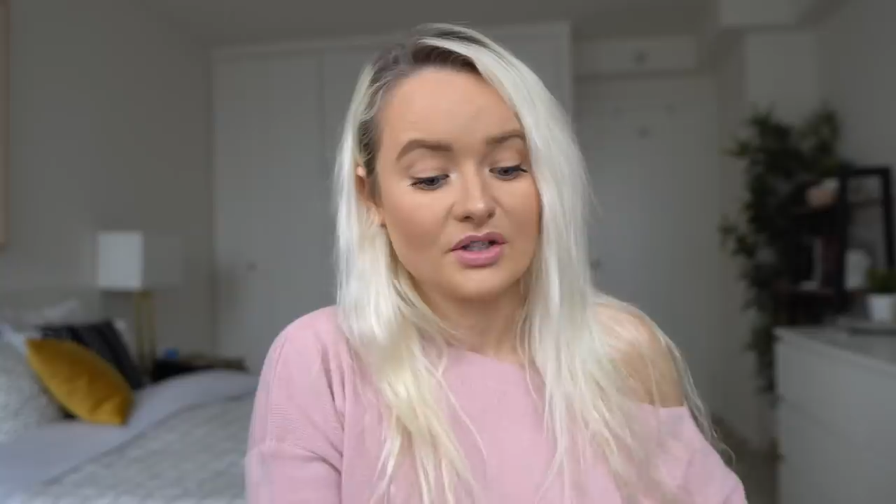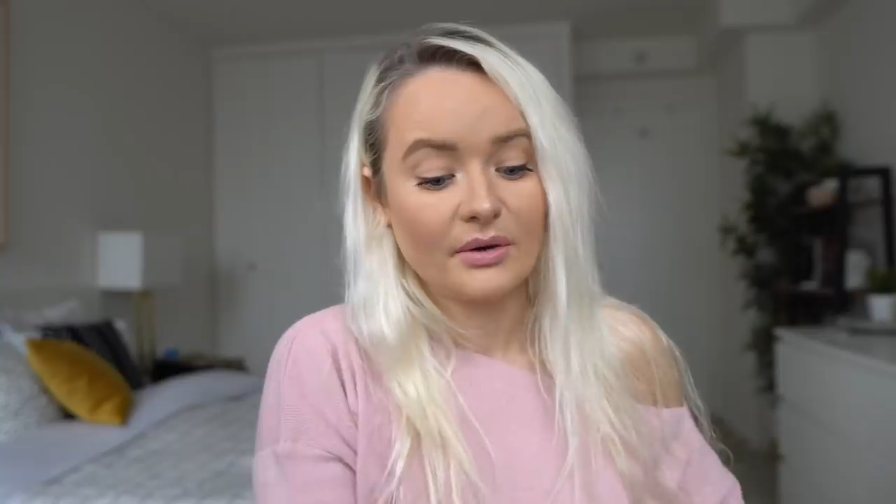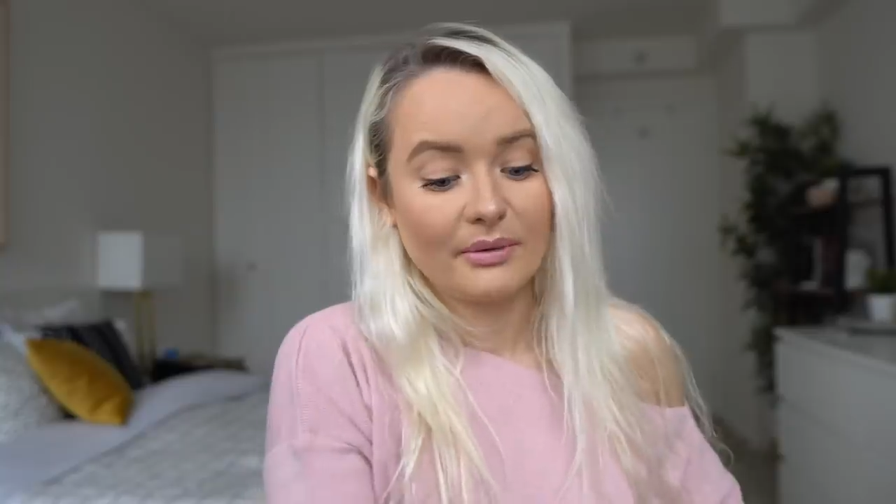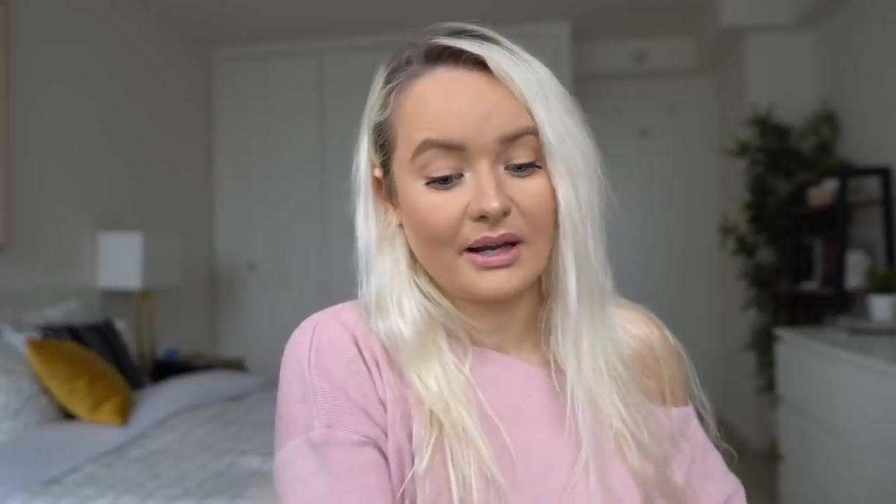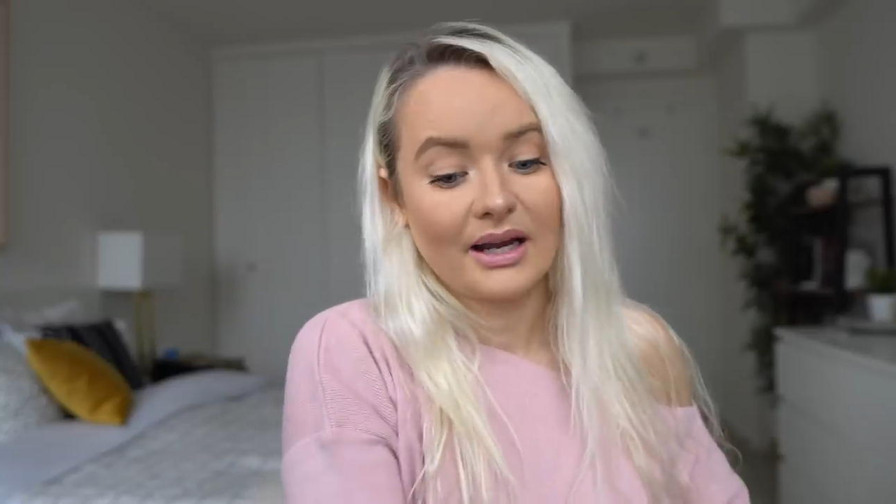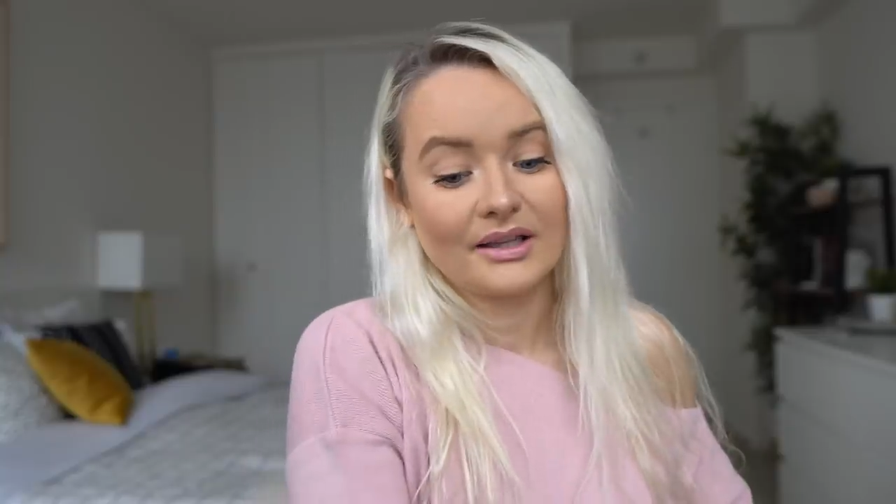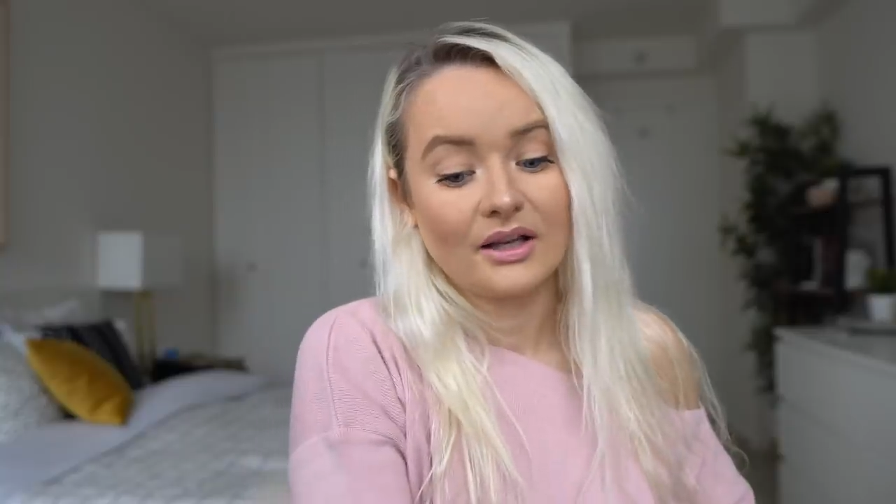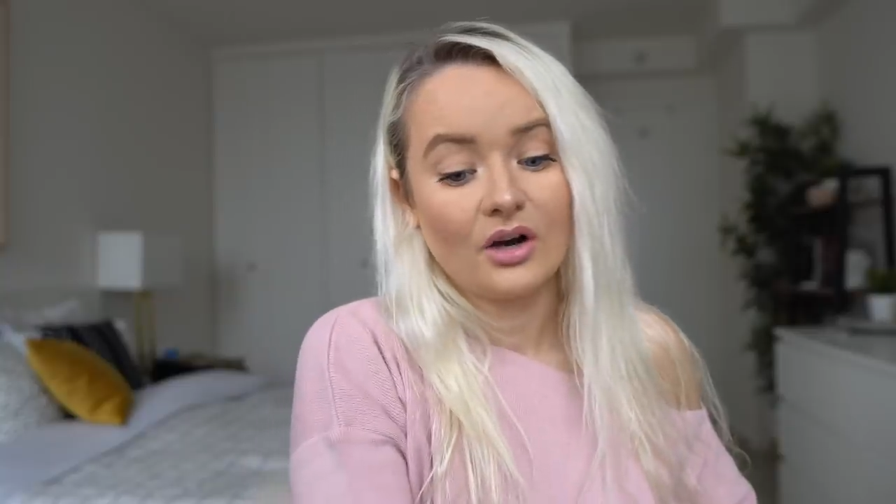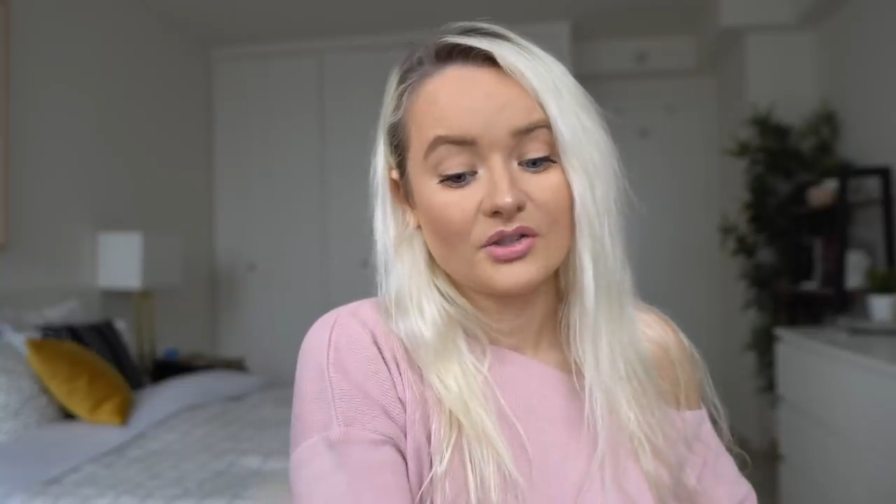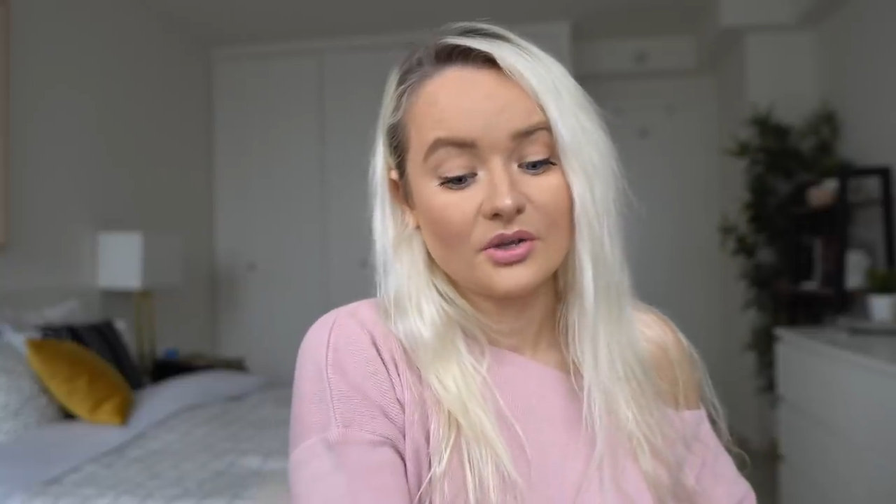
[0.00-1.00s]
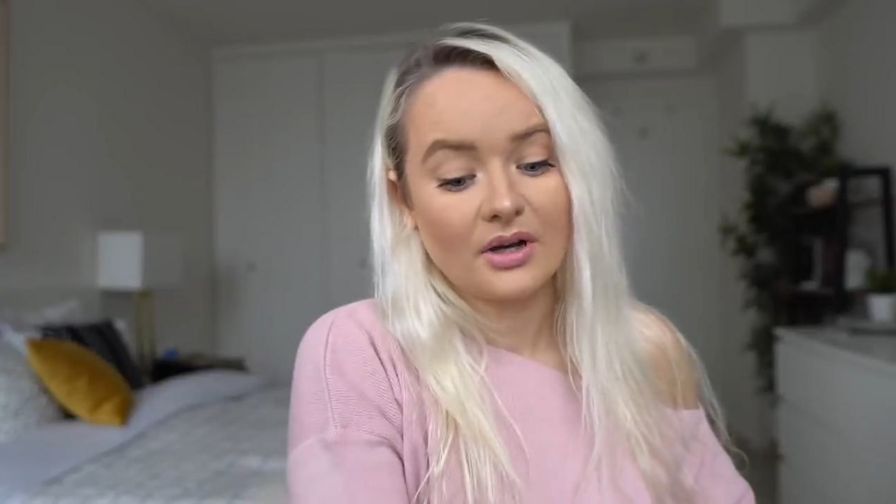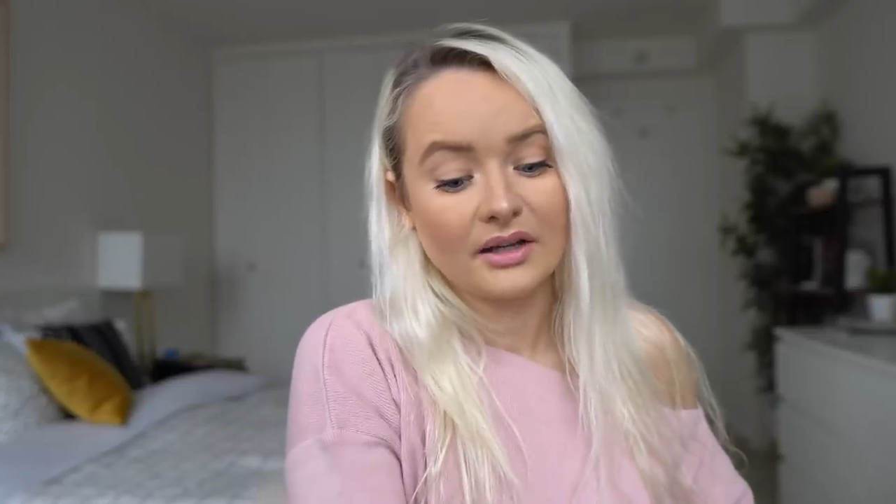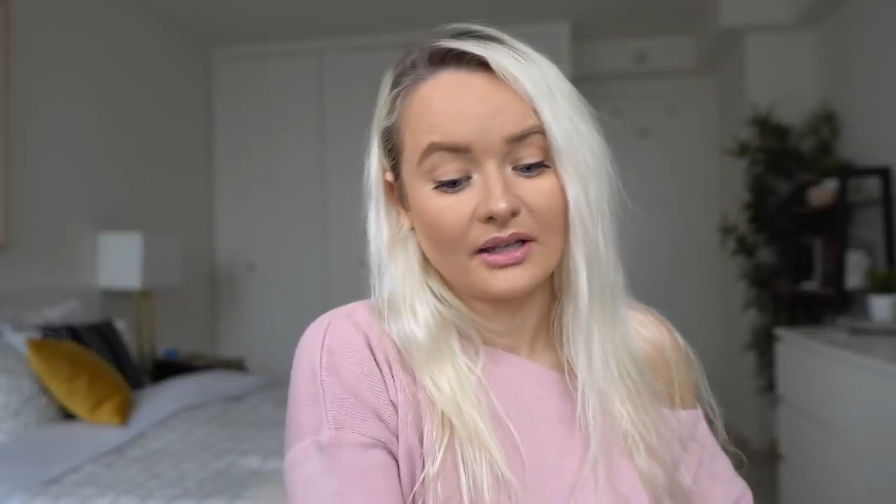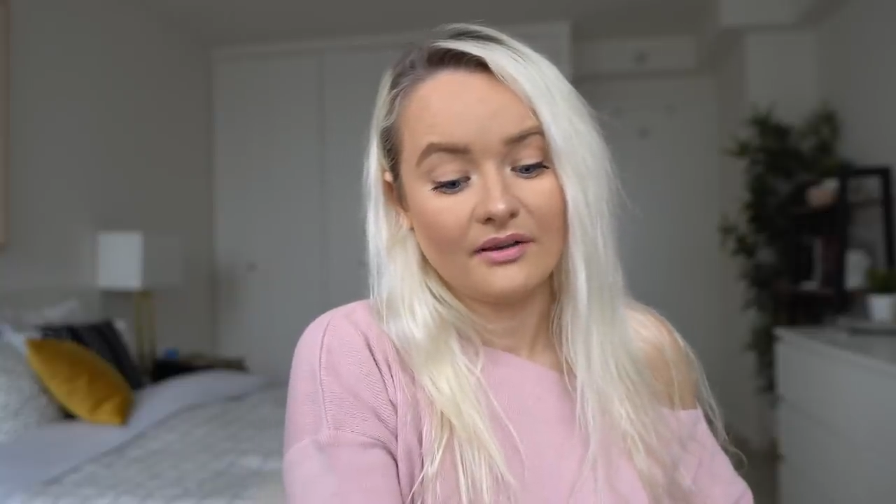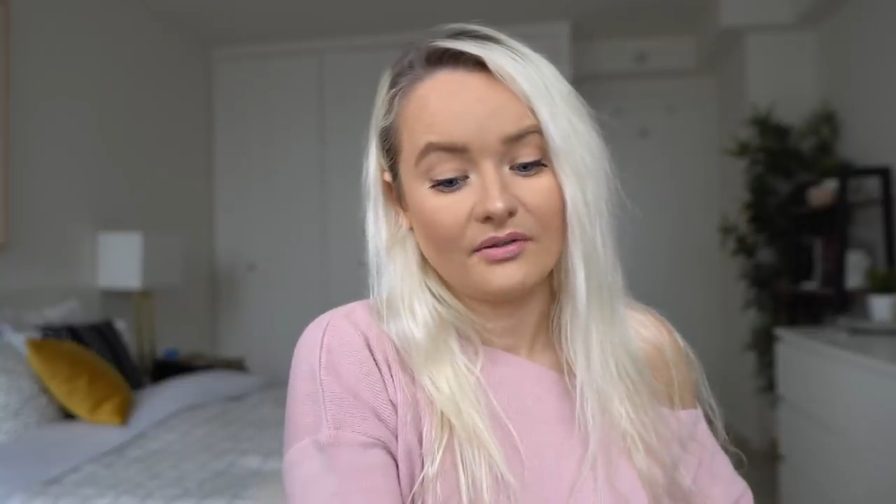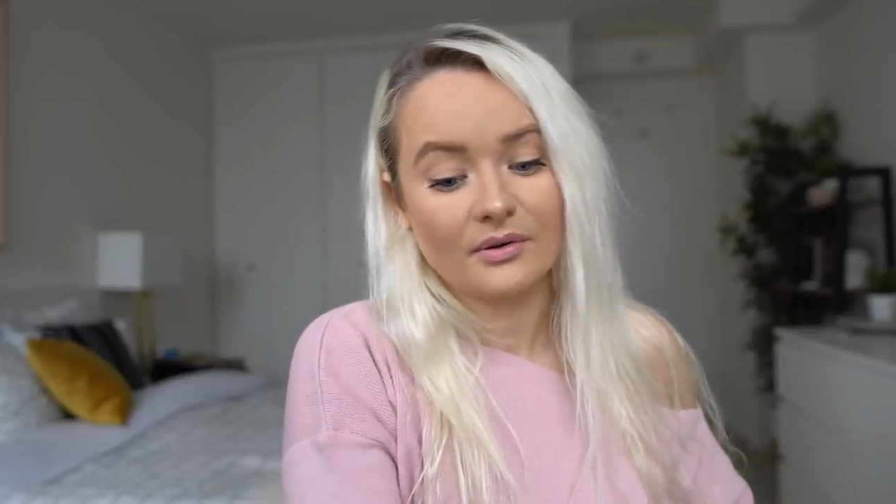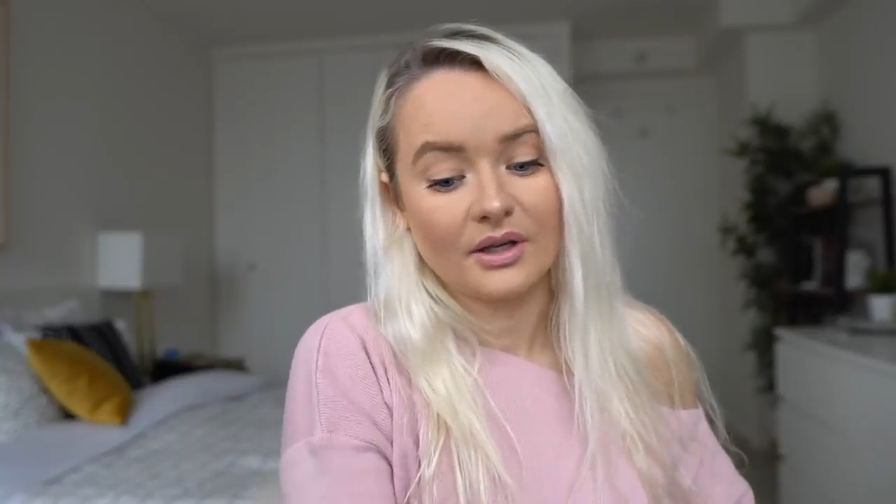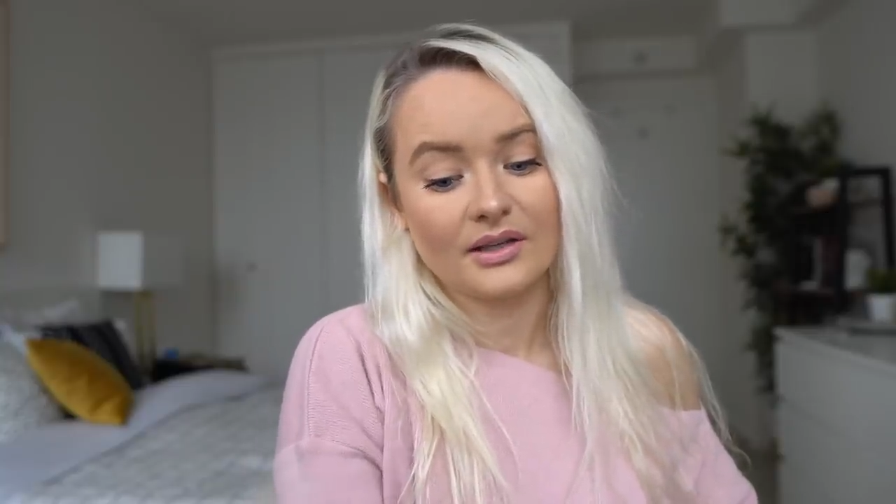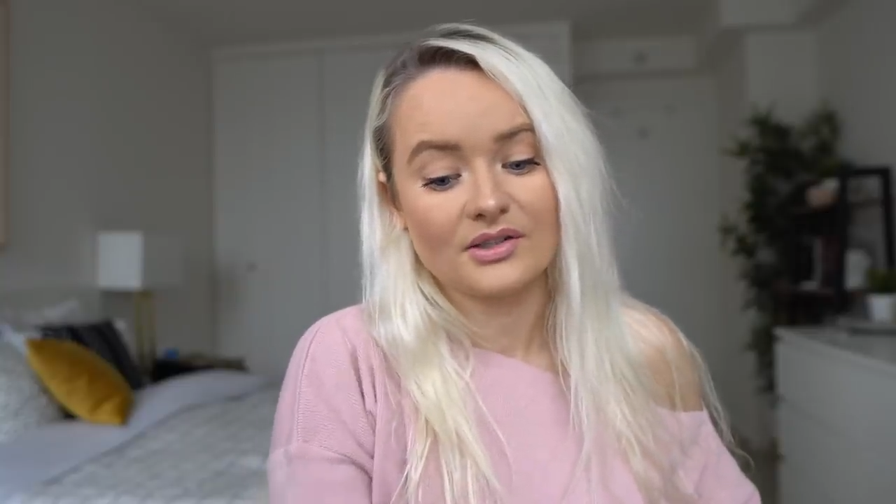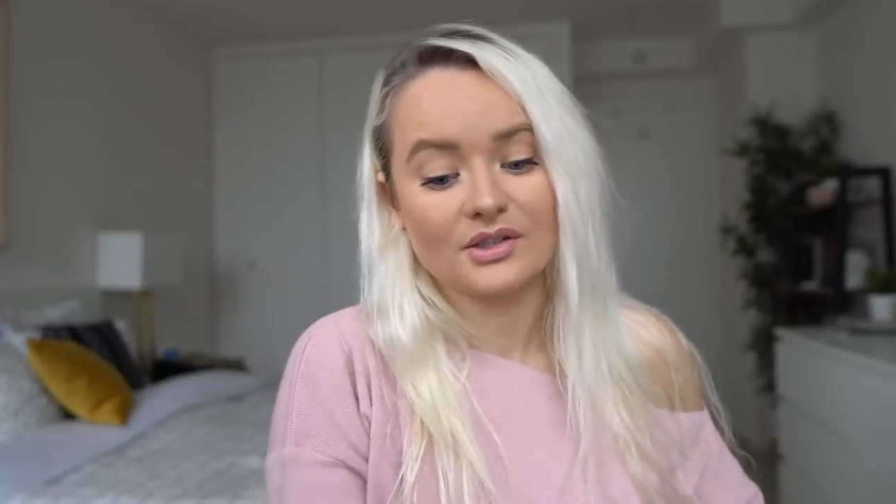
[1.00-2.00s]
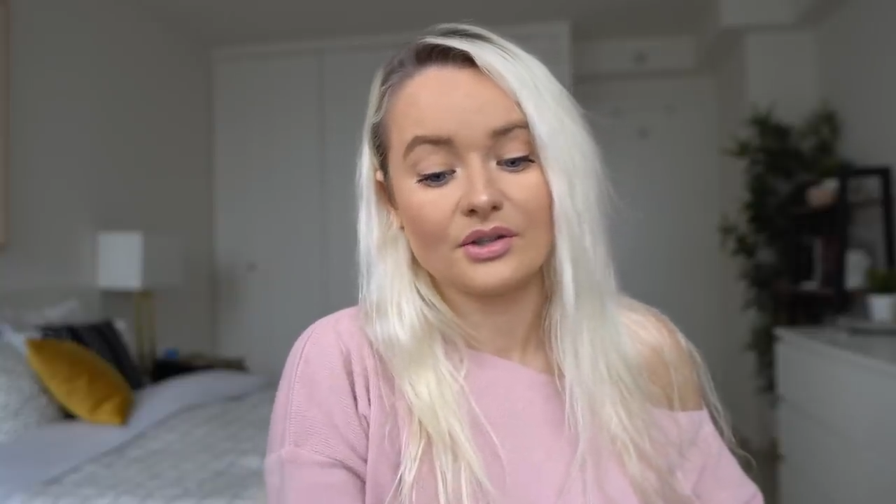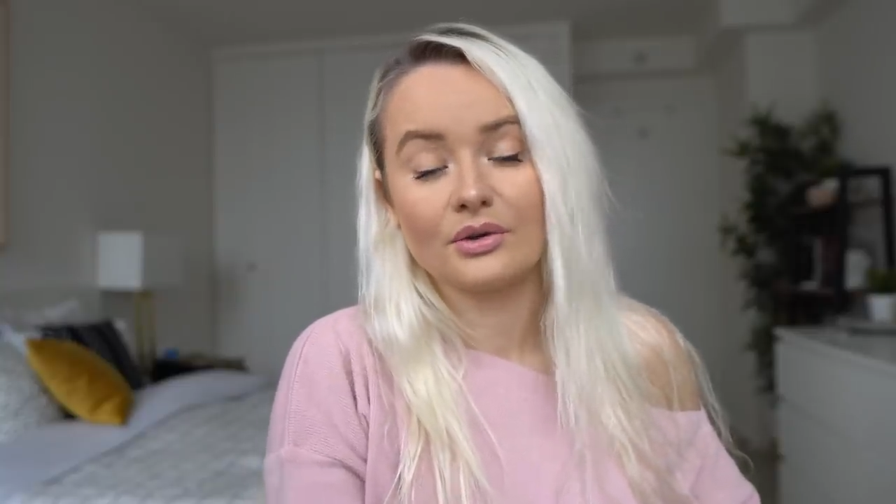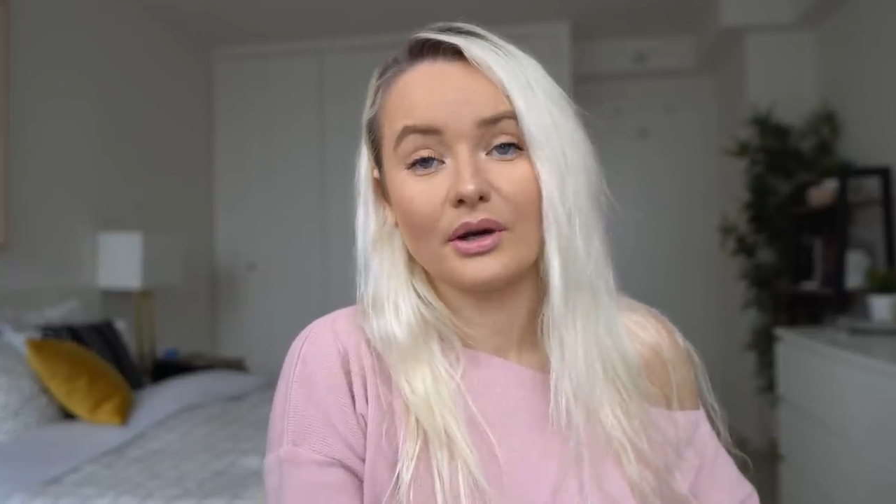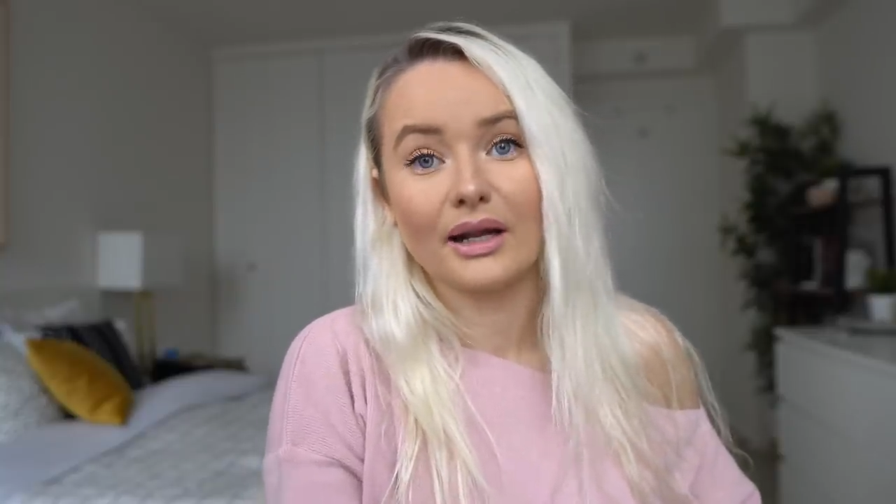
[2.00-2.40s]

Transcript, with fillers: So anyway, I got also got that phone case too,